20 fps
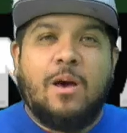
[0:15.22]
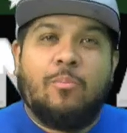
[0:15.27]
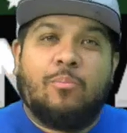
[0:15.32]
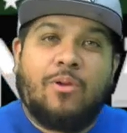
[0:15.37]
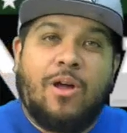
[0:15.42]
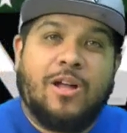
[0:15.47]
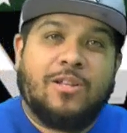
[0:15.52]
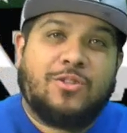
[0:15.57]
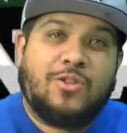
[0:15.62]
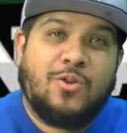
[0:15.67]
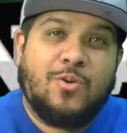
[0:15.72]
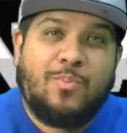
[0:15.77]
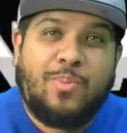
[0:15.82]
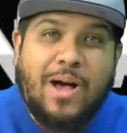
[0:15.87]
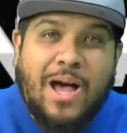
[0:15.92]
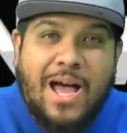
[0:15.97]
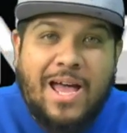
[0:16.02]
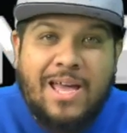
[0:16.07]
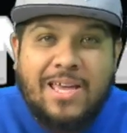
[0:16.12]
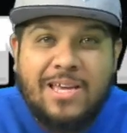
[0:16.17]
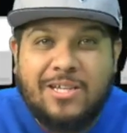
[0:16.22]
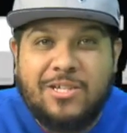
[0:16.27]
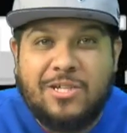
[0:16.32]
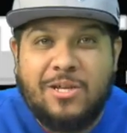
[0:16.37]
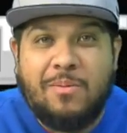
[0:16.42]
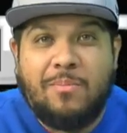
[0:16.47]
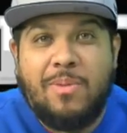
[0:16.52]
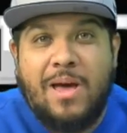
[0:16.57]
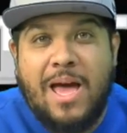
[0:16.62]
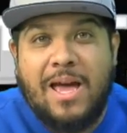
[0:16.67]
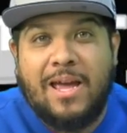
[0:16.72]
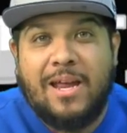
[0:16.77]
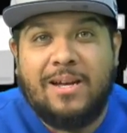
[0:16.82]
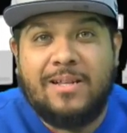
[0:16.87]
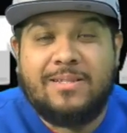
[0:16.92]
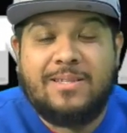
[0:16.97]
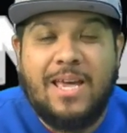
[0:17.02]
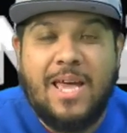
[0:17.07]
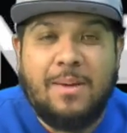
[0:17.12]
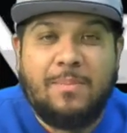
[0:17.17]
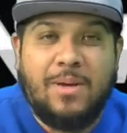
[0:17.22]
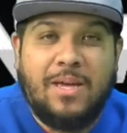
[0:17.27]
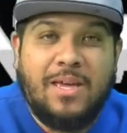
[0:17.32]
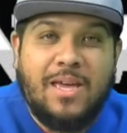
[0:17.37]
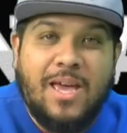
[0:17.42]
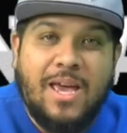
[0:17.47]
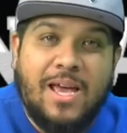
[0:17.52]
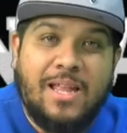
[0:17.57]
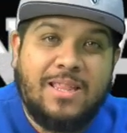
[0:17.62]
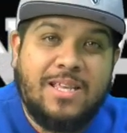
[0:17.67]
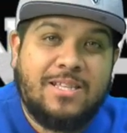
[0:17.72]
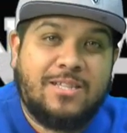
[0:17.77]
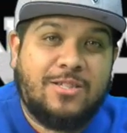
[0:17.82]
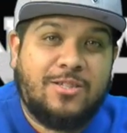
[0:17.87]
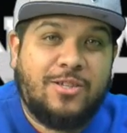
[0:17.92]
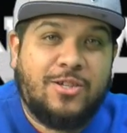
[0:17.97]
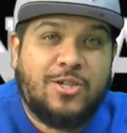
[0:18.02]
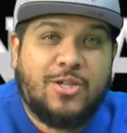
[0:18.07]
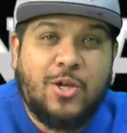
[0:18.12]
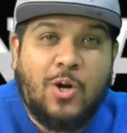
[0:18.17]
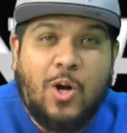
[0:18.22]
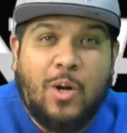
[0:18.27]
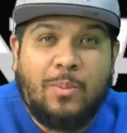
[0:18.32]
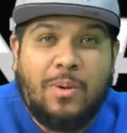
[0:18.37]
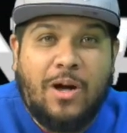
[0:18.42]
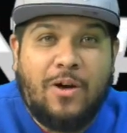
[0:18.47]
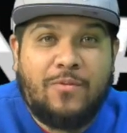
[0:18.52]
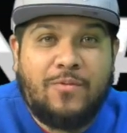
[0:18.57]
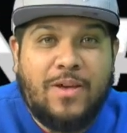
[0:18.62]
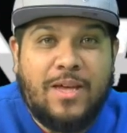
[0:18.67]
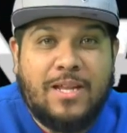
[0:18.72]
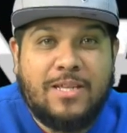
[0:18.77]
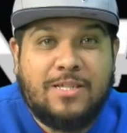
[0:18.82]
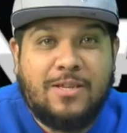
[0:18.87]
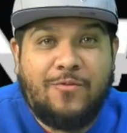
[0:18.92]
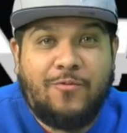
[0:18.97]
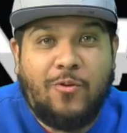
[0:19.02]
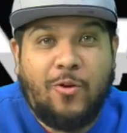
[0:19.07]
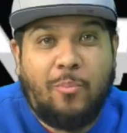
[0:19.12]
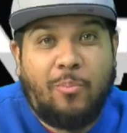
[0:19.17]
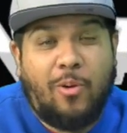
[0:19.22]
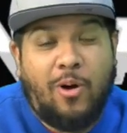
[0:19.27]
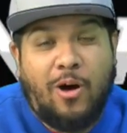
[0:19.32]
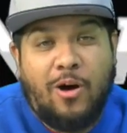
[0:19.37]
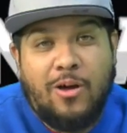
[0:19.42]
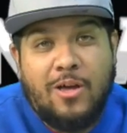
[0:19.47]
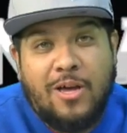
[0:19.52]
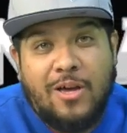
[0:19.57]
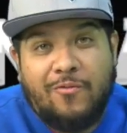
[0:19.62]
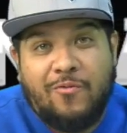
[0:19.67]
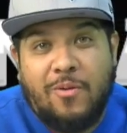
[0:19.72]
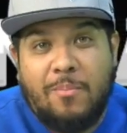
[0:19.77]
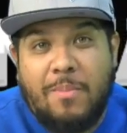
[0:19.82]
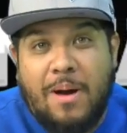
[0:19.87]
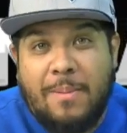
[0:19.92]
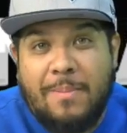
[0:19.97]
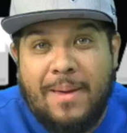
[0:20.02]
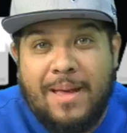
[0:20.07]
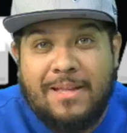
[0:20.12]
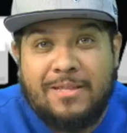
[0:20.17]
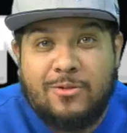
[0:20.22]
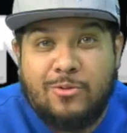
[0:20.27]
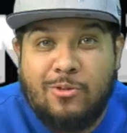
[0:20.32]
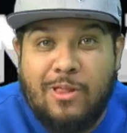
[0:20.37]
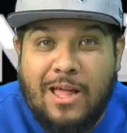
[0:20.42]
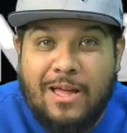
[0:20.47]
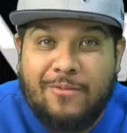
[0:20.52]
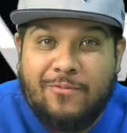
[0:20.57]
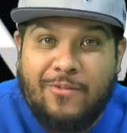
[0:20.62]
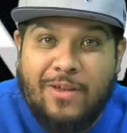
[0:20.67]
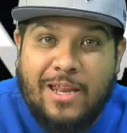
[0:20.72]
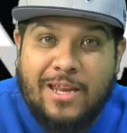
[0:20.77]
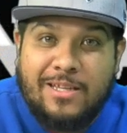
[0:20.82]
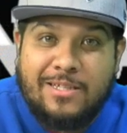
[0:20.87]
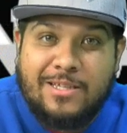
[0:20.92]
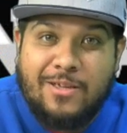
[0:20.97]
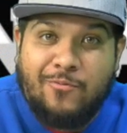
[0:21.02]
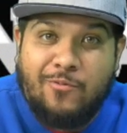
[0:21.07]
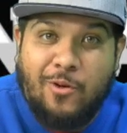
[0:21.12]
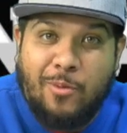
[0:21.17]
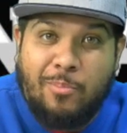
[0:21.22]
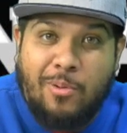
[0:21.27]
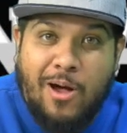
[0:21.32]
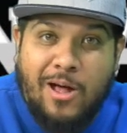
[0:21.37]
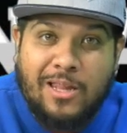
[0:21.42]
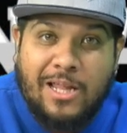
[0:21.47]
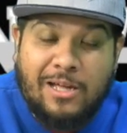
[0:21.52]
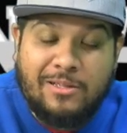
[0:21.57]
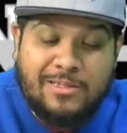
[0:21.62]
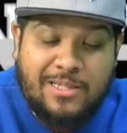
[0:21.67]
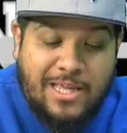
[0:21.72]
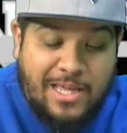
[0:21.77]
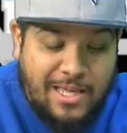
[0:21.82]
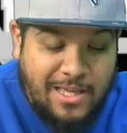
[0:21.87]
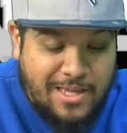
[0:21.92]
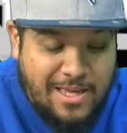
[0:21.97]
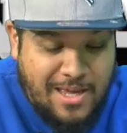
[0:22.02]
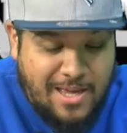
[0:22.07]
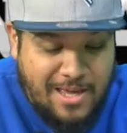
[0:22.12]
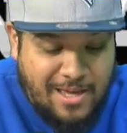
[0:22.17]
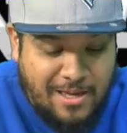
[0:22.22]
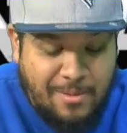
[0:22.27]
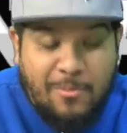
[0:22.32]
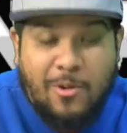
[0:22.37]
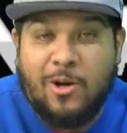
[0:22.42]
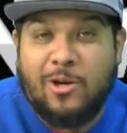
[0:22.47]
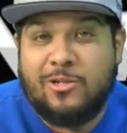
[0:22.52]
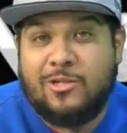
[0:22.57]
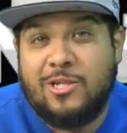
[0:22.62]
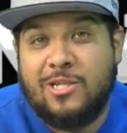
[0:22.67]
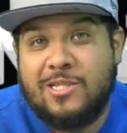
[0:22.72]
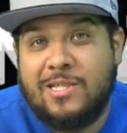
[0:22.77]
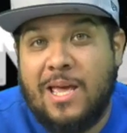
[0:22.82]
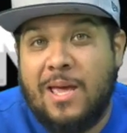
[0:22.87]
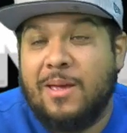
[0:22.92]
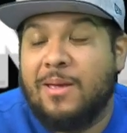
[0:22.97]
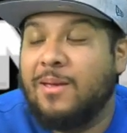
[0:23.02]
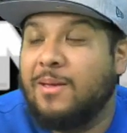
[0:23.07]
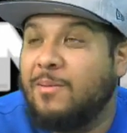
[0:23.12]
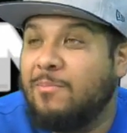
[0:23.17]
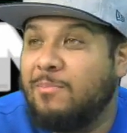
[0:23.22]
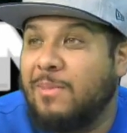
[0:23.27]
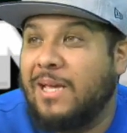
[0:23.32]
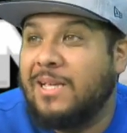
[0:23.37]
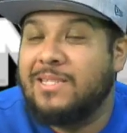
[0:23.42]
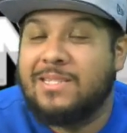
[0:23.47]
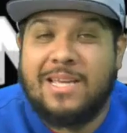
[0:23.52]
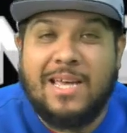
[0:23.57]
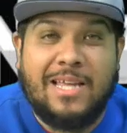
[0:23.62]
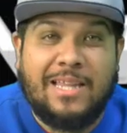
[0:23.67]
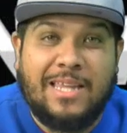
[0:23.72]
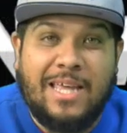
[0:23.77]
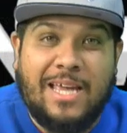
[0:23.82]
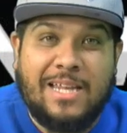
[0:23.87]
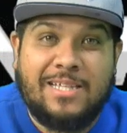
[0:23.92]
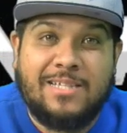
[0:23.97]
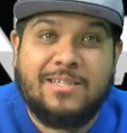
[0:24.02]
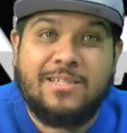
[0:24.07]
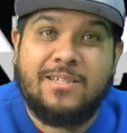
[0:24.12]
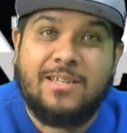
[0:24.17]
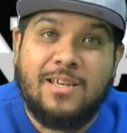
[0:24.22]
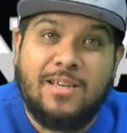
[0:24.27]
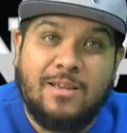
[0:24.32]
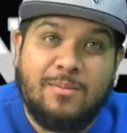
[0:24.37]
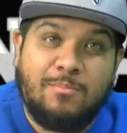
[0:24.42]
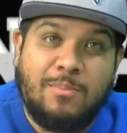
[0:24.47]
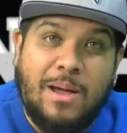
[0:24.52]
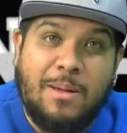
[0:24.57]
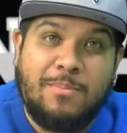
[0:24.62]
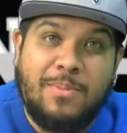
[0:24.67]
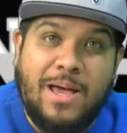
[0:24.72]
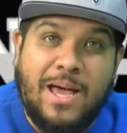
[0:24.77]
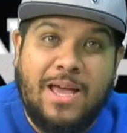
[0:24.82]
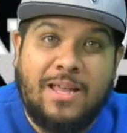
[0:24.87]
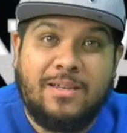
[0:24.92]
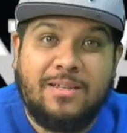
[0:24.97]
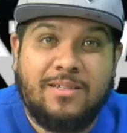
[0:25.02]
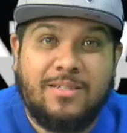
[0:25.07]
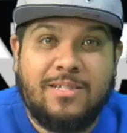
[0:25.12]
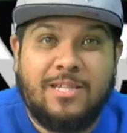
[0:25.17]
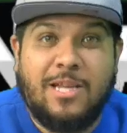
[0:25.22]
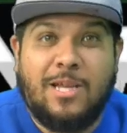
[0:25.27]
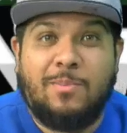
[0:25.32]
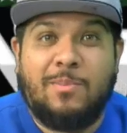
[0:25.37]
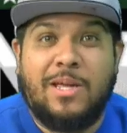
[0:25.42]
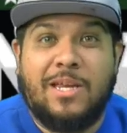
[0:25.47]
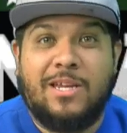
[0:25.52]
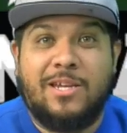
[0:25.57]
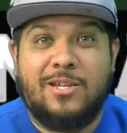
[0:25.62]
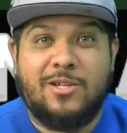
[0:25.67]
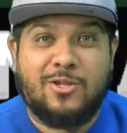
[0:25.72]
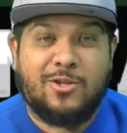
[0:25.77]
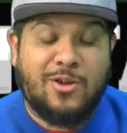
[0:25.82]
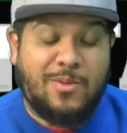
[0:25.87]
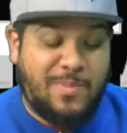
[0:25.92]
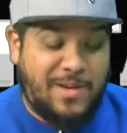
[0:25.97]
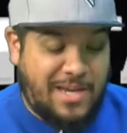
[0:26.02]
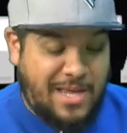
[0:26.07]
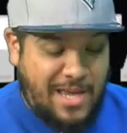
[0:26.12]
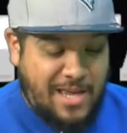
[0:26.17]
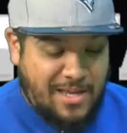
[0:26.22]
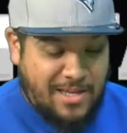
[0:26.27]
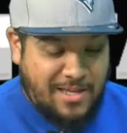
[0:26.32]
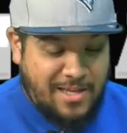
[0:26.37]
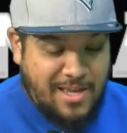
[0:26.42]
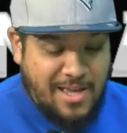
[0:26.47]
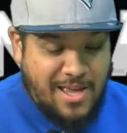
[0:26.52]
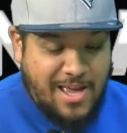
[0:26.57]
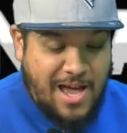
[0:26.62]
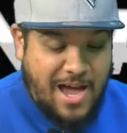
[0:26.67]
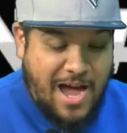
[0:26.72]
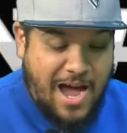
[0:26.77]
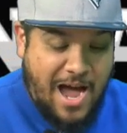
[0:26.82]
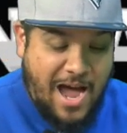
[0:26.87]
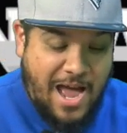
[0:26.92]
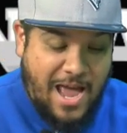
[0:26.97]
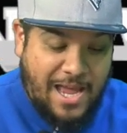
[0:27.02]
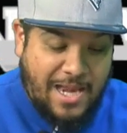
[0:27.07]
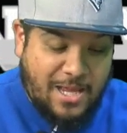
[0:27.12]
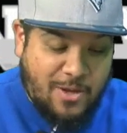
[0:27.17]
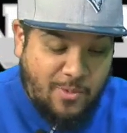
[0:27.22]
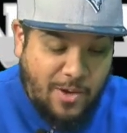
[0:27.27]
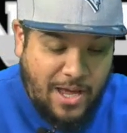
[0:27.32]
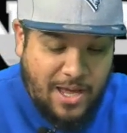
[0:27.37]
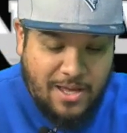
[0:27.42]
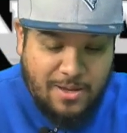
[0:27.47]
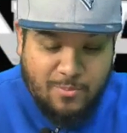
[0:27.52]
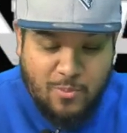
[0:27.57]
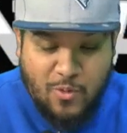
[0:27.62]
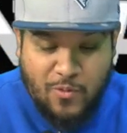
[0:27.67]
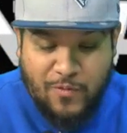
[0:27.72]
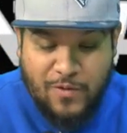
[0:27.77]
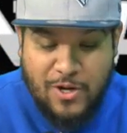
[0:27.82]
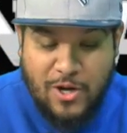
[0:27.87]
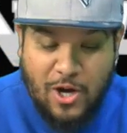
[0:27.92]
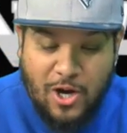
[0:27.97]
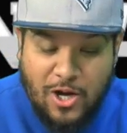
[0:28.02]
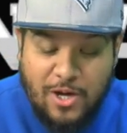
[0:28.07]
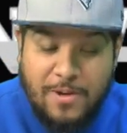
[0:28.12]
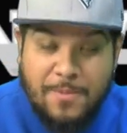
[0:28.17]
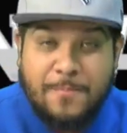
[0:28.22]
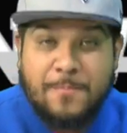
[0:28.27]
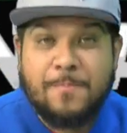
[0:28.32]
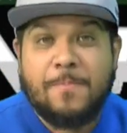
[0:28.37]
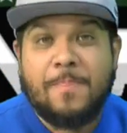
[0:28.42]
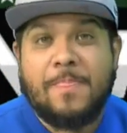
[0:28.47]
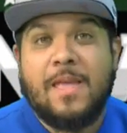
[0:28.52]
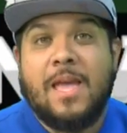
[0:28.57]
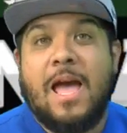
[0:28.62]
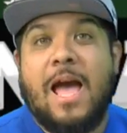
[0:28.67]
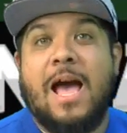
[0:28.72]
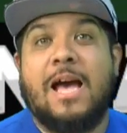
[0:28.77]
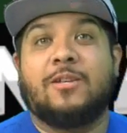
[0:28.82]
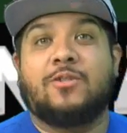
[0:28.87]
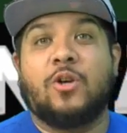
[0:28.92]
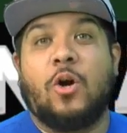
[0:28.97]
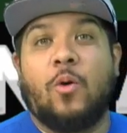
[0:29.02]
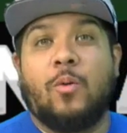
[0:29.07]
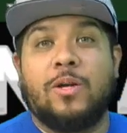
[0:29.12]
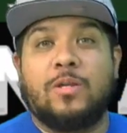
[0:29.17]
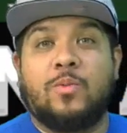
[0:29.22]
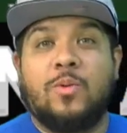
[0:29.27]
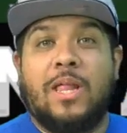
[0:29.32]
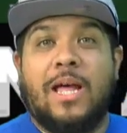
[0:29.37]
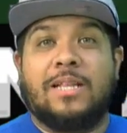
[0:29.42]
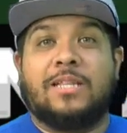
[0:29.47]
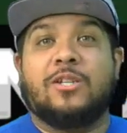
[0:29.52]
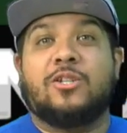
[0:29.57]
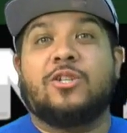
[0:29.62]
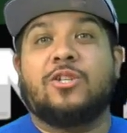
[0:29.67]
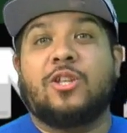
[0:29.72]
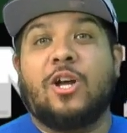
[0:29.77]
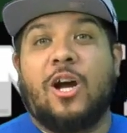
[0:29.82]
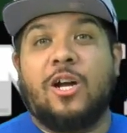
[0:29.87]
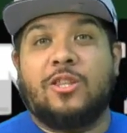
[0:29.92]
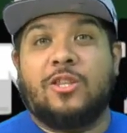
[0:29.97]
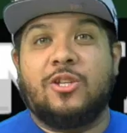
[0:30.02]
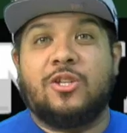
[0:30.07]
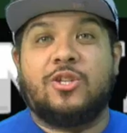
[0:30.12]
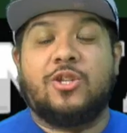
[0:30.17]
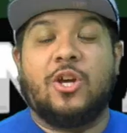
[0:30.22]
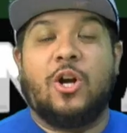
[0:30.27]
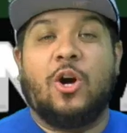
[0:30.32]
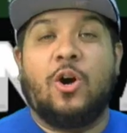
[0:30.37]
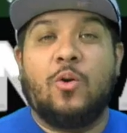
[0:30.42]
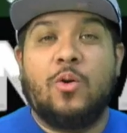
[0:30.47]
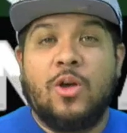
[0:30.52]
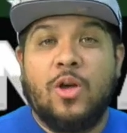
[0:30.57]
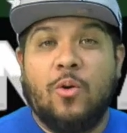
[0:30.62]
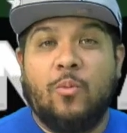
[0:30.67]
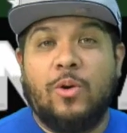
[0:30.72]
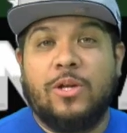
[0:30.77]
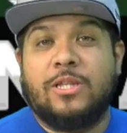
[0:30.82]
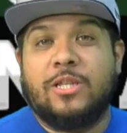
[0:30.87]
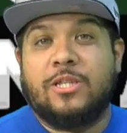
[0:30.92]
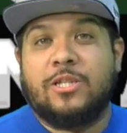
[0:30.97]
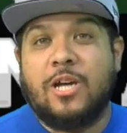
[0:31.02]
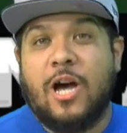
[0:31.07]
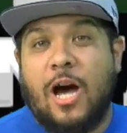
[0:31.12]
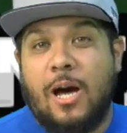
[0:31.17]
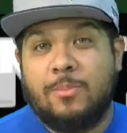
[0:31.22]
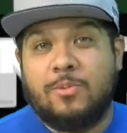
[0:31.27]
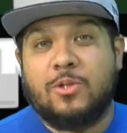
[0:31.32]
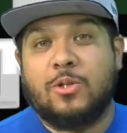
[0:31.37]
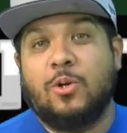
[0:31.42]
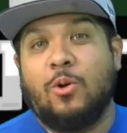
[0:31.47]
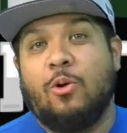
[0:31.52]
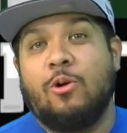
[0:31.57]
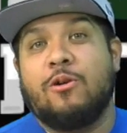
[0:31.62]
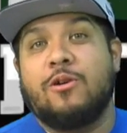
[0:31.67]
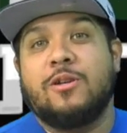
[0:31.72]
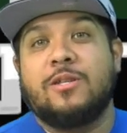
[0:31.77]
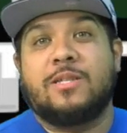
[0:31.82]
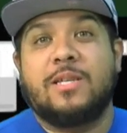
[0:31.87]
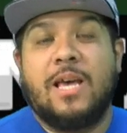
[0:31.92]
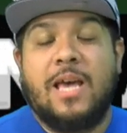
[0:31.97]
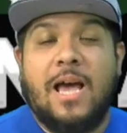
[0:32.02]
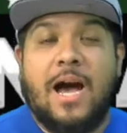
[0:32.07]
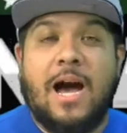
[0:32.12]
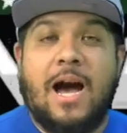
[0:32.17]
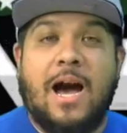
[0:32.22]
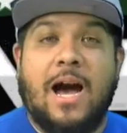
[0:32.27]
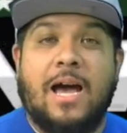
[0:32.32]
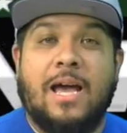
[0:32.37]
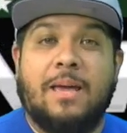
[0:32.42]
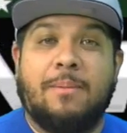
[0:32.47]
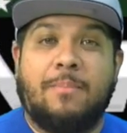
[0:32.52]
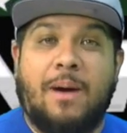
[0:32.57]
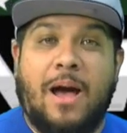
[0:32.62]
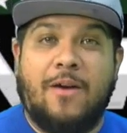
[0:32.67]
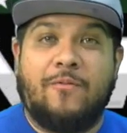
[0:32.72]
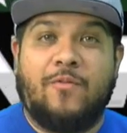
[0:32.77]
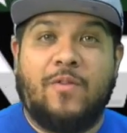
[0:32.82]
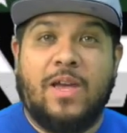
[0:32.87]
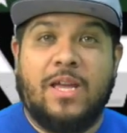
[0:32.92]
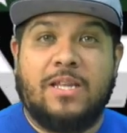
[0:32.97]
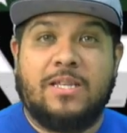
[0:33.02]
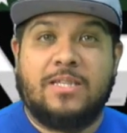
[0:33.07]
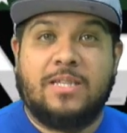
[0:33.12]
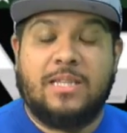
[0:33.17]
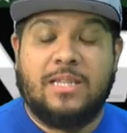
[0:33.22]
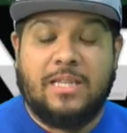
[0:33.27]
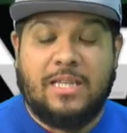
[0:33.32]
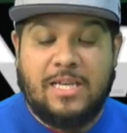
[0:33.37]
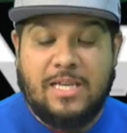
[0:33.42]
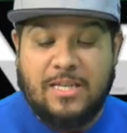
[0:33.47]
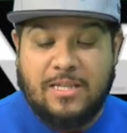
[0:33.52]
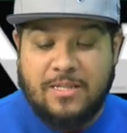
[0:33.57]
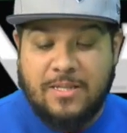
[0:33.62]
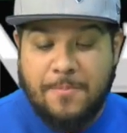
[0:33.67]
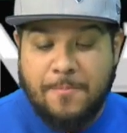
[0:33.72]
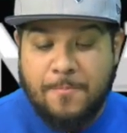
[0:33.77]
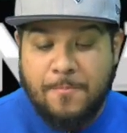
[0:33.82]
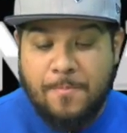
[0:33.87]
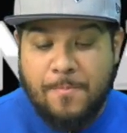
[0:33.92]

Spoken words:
brought to you by Gym Bag Entertainment. And this is the show about fantasy football for my men who like fantasy football out there. I should say men's and ladies. My bad. Didn't mean to discriminate. Anyway, moving on. As always, we like to start the show with the top scorers in my fantasy leagues.